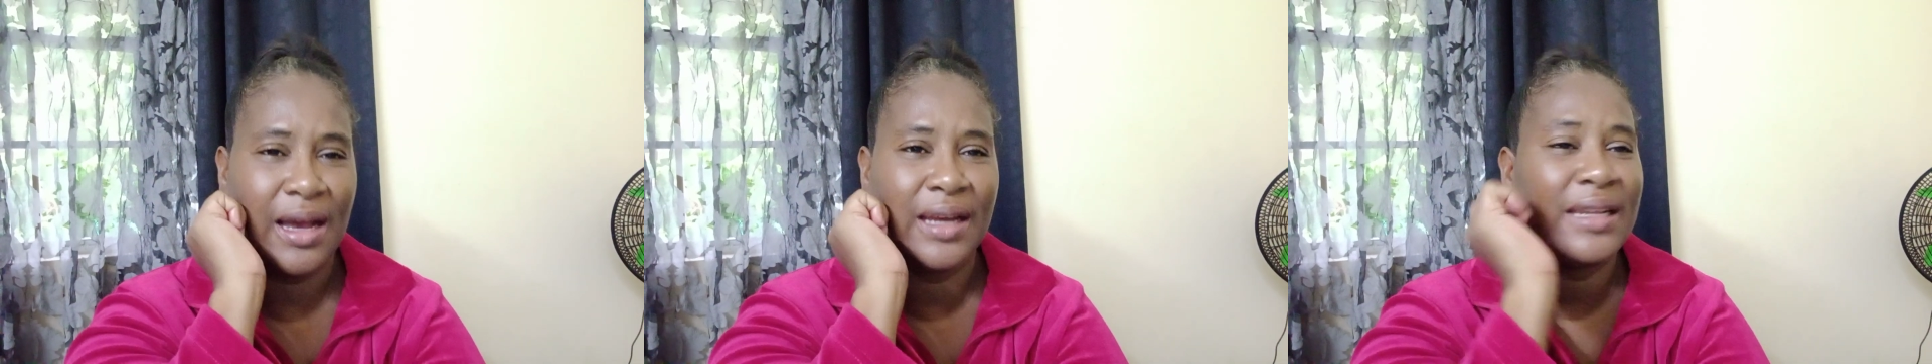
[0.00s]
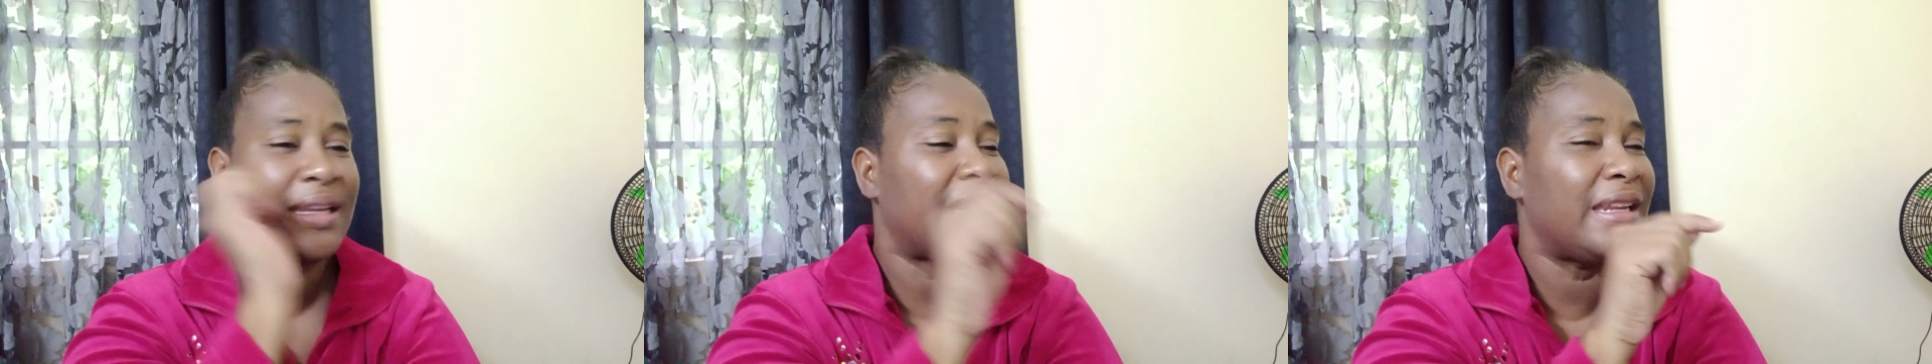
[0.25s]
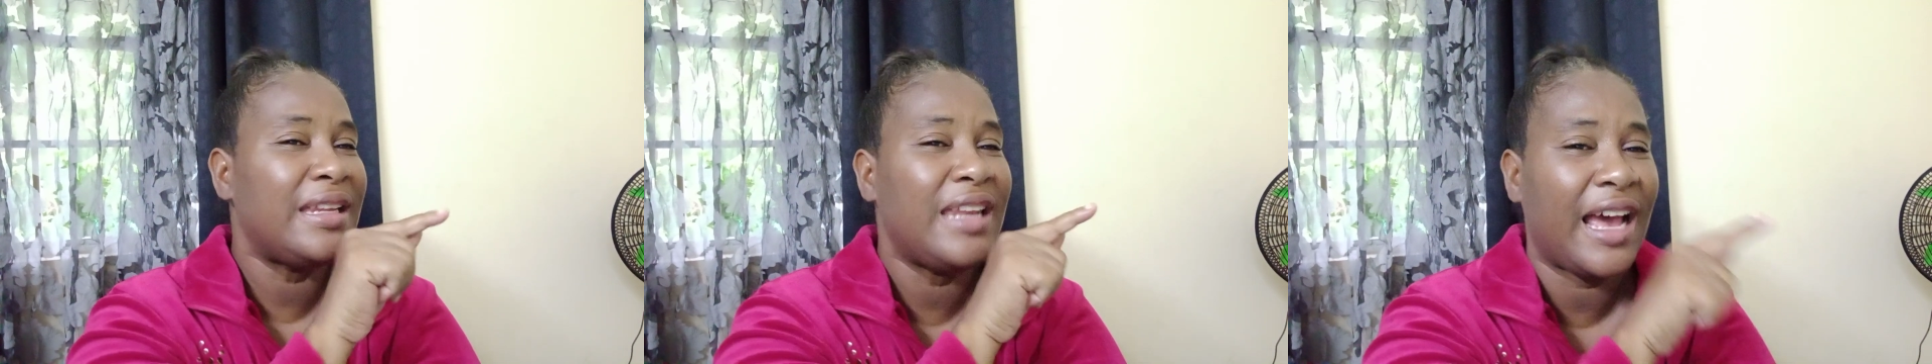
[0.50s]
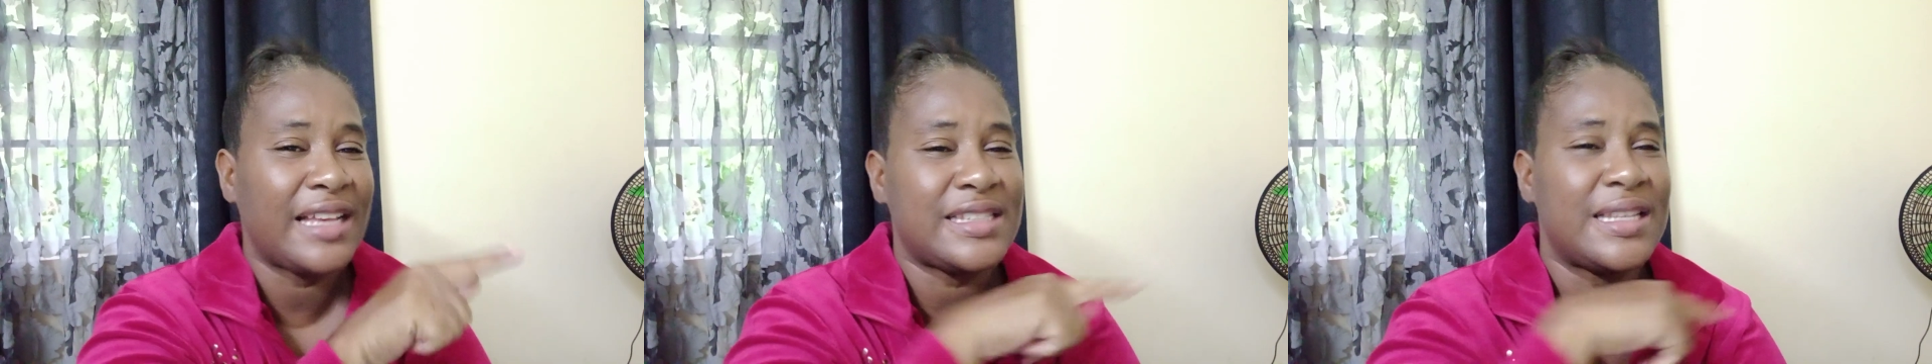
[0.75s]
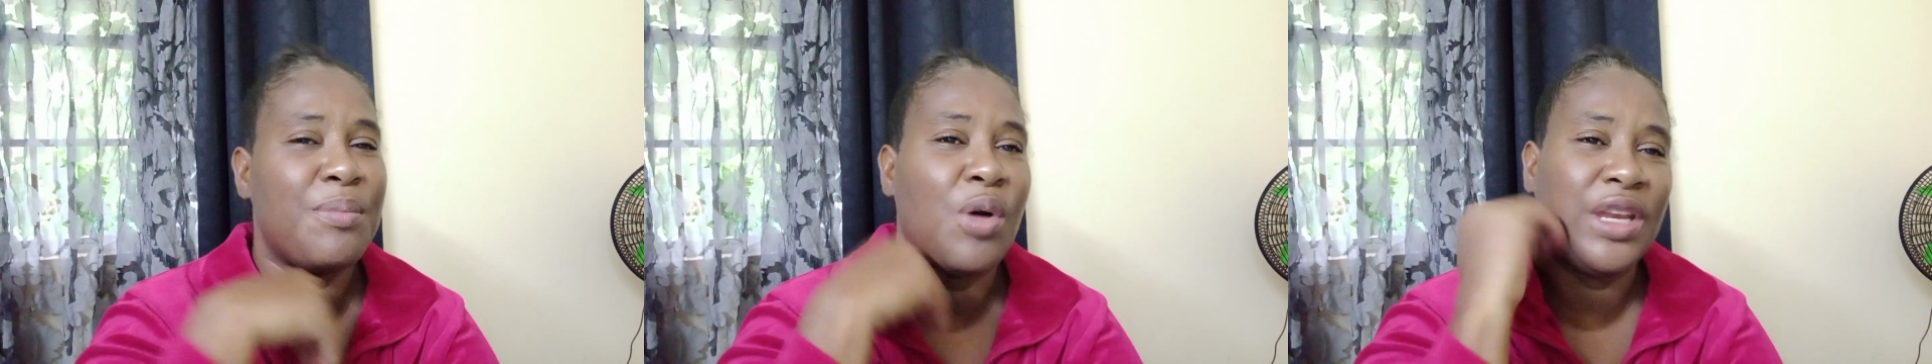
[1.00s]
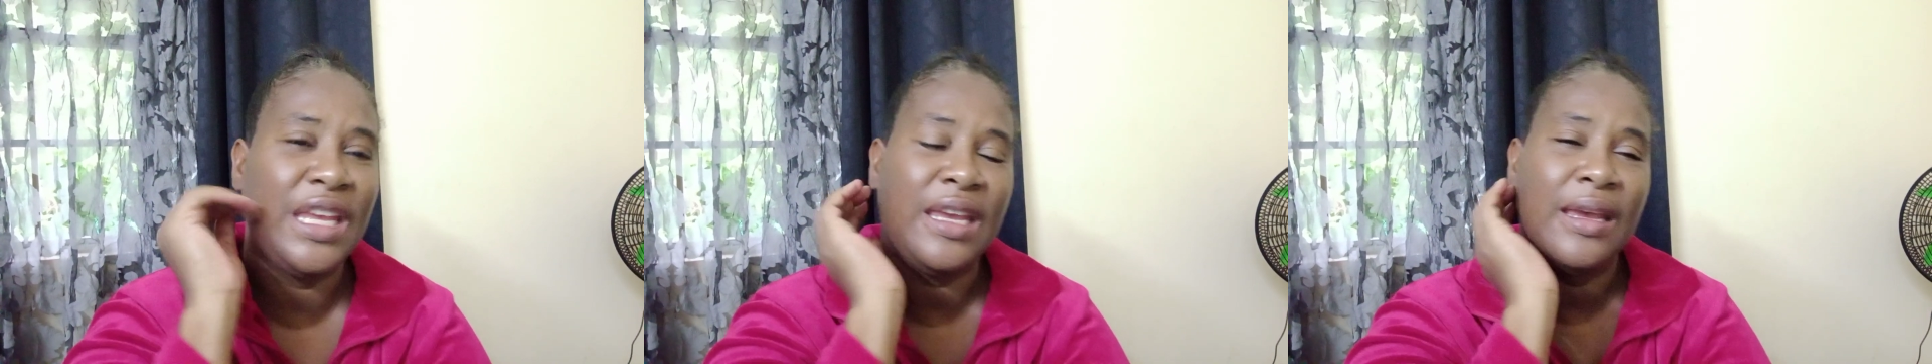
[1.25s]
Other than the nasty
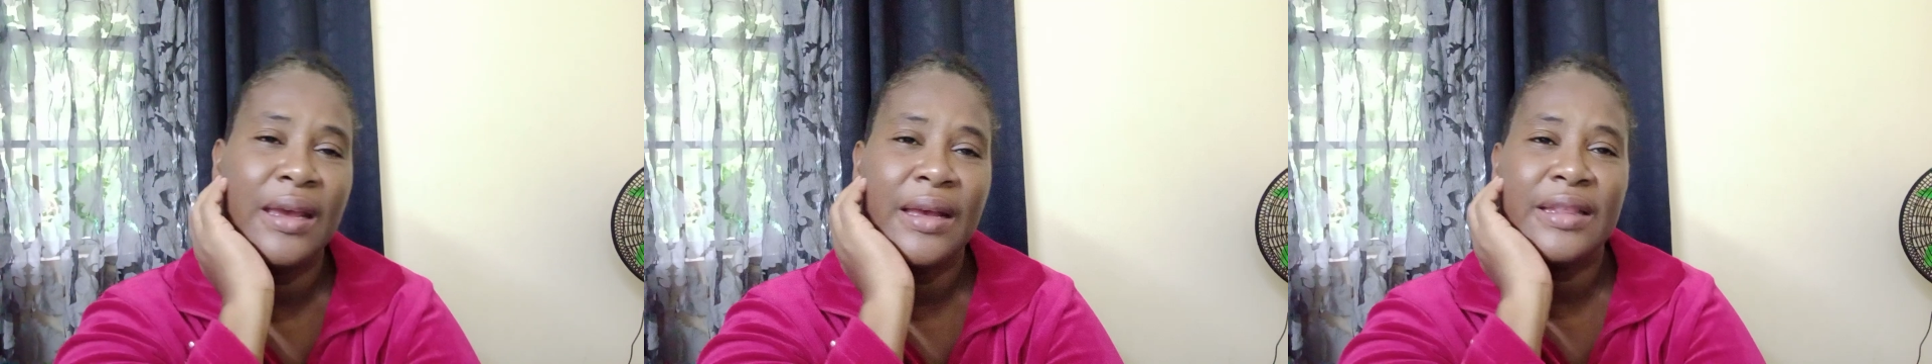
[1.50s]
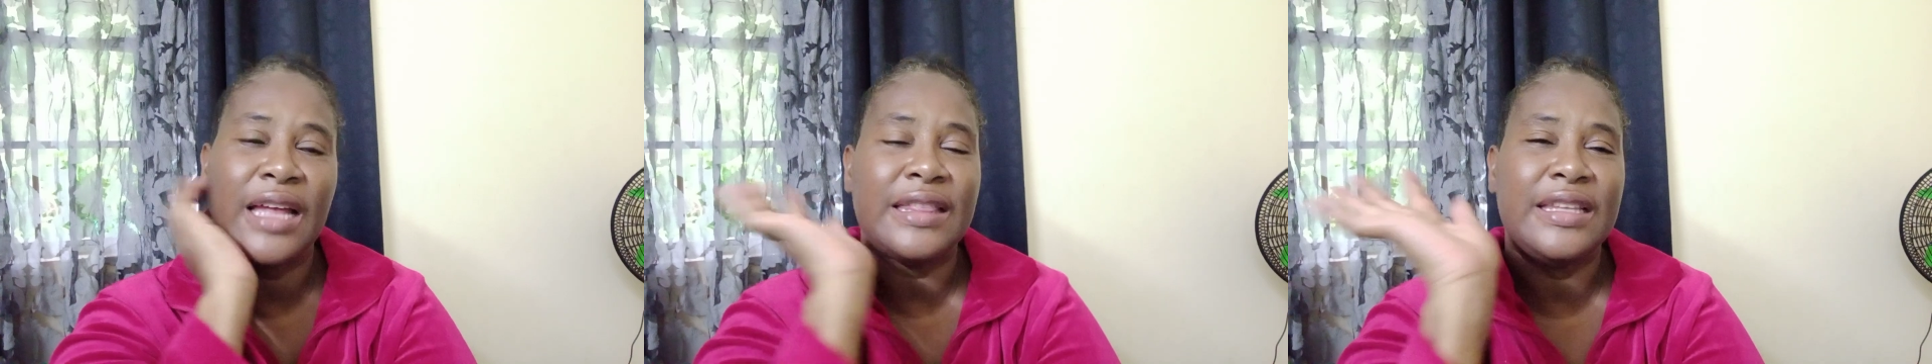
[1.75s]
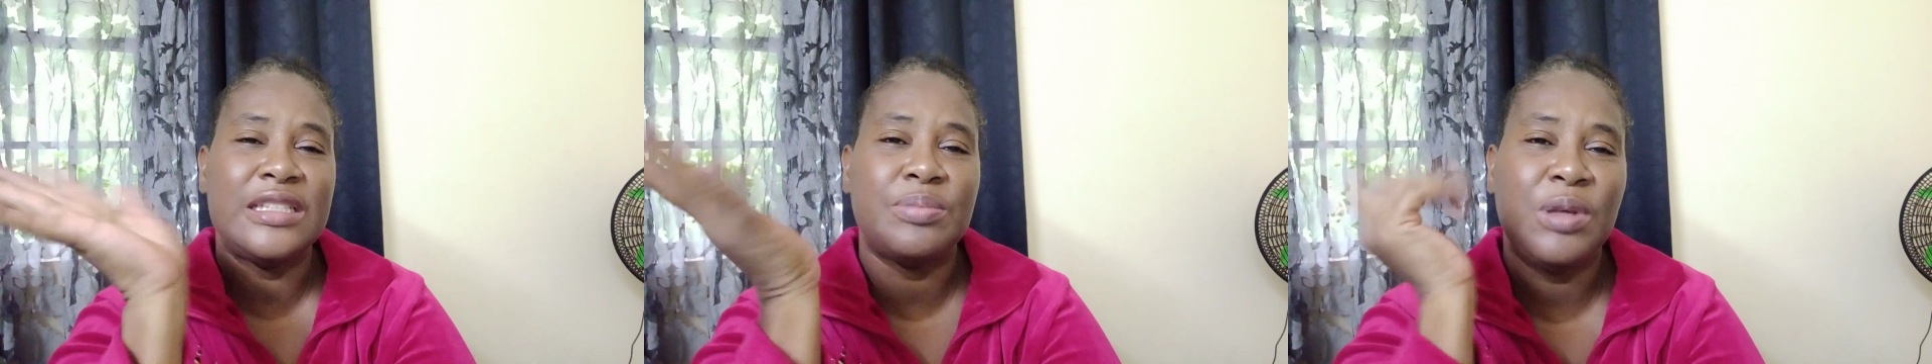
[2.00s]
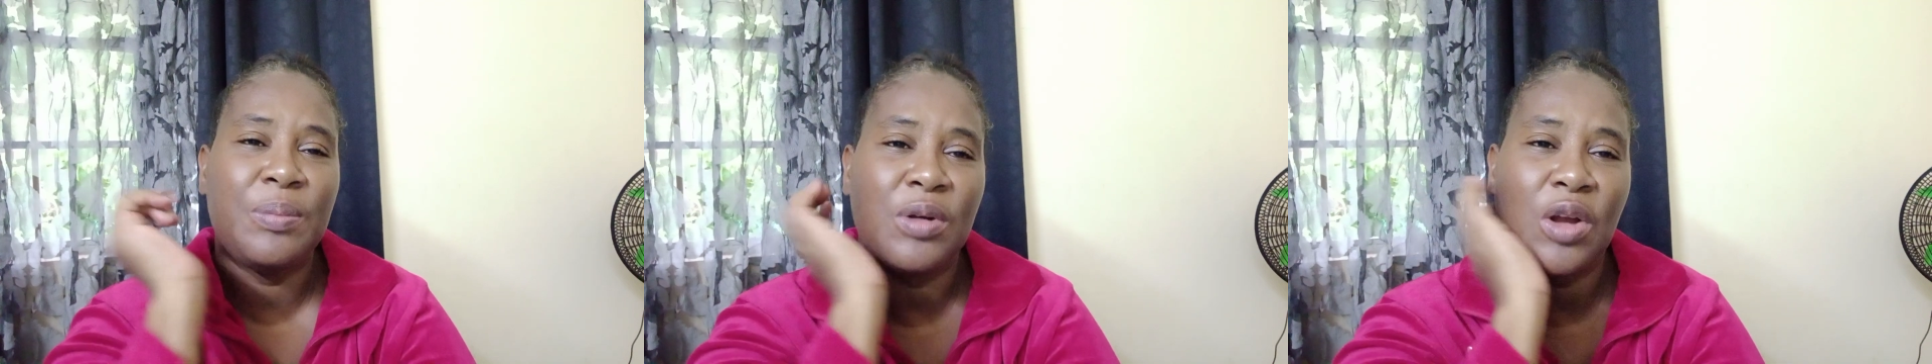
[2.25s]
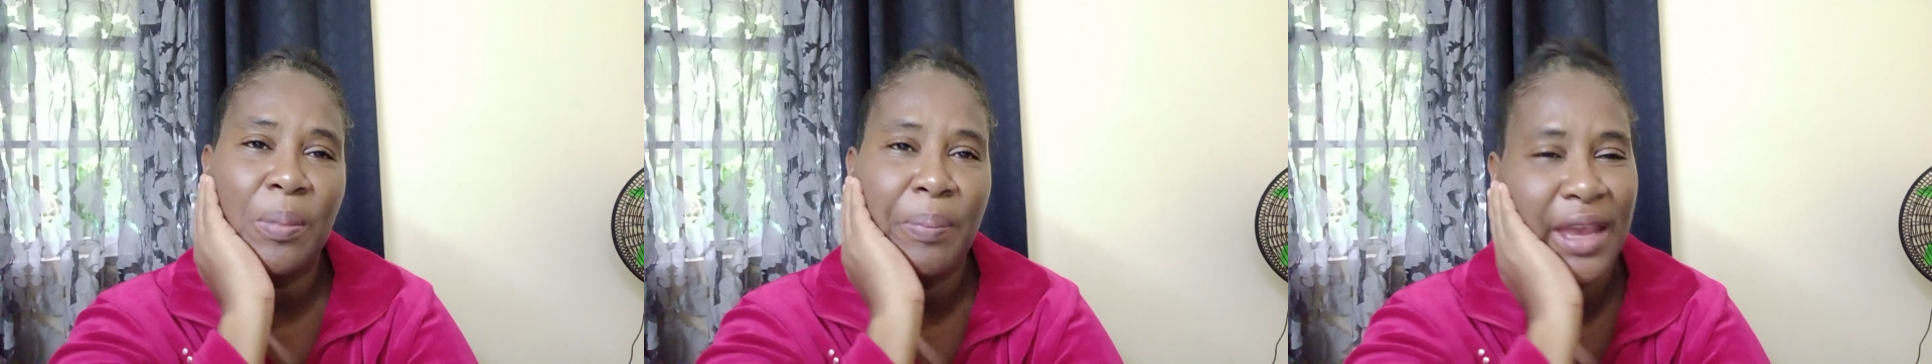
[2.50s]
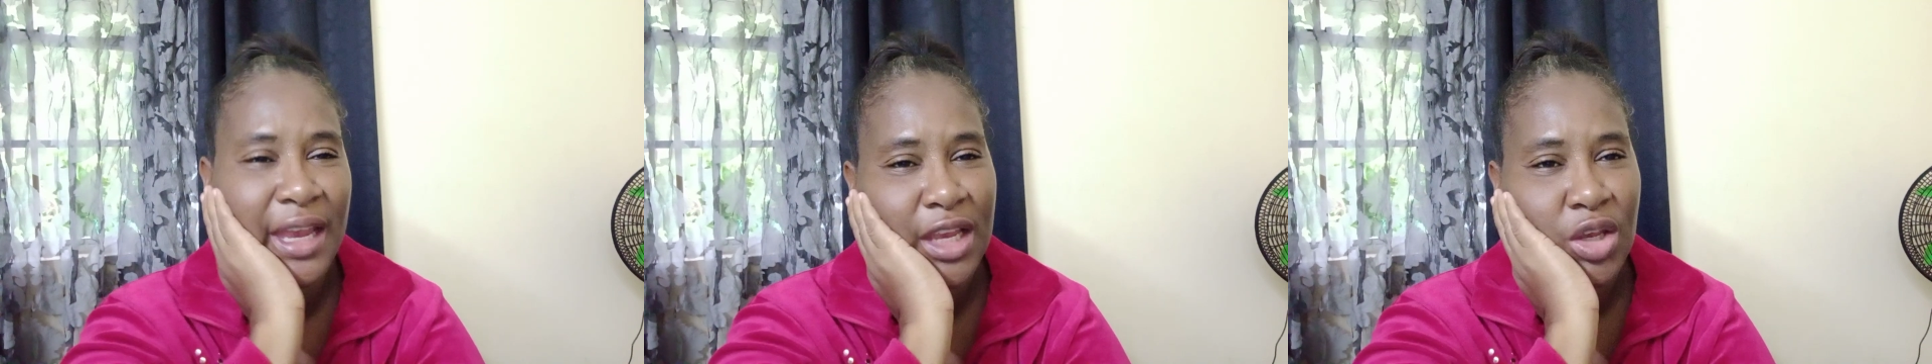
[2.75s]
money that these people are
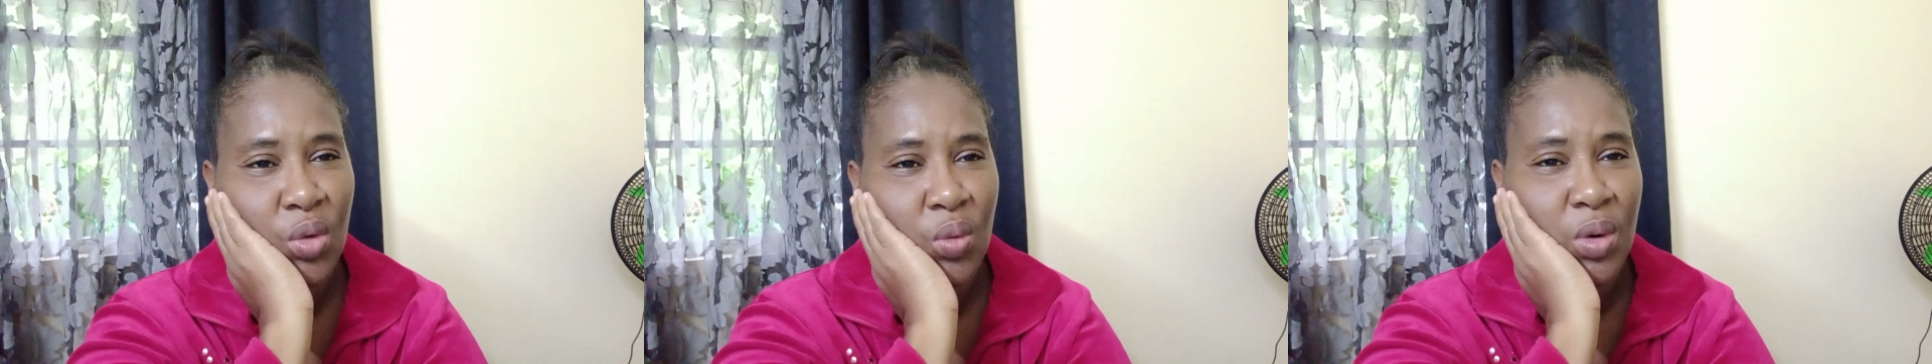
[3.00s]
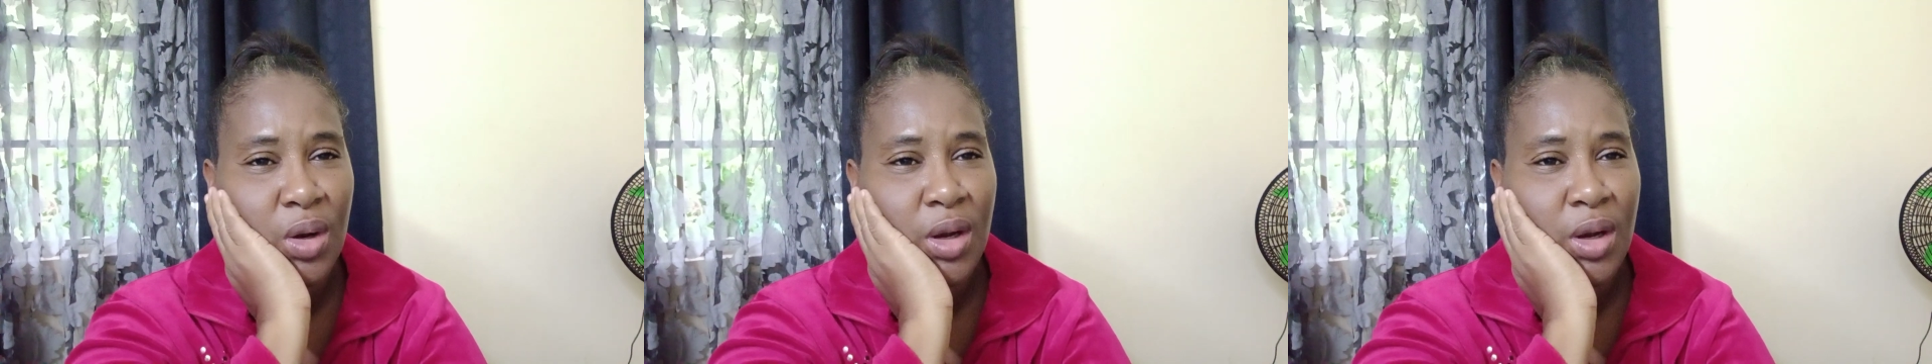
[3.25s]
paying you.